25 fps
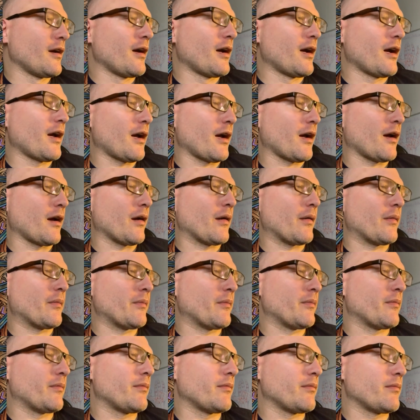
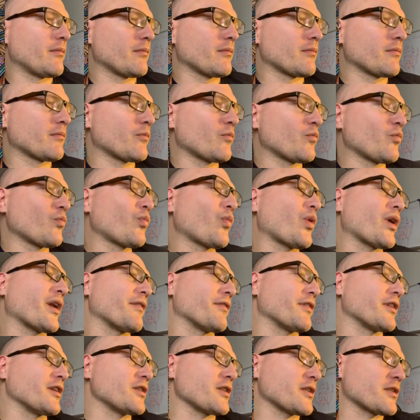
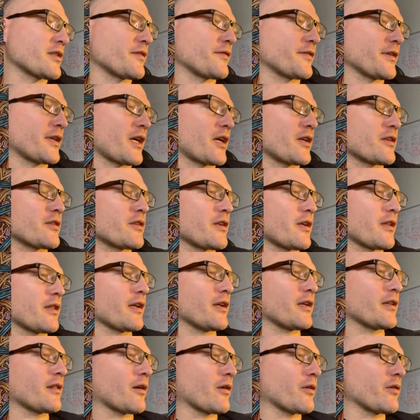Whatever the justification, I
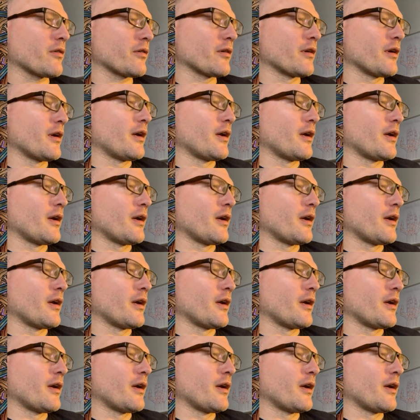think, though.